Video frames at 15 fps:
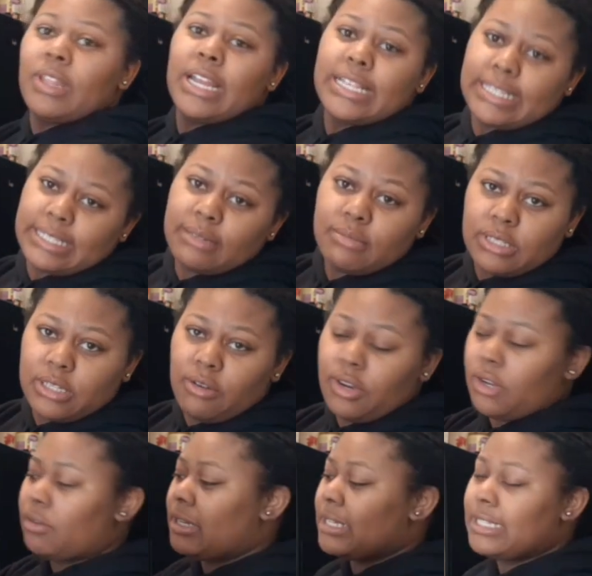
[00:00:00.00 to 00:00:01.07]
some
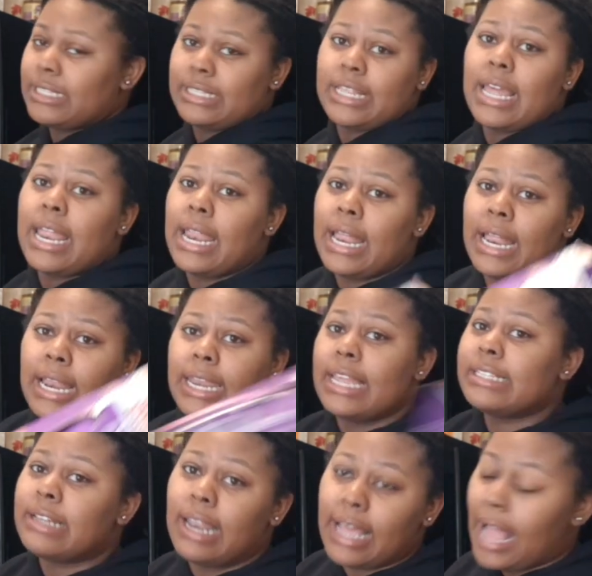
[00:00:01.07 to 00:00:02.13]
cereal, because that's all I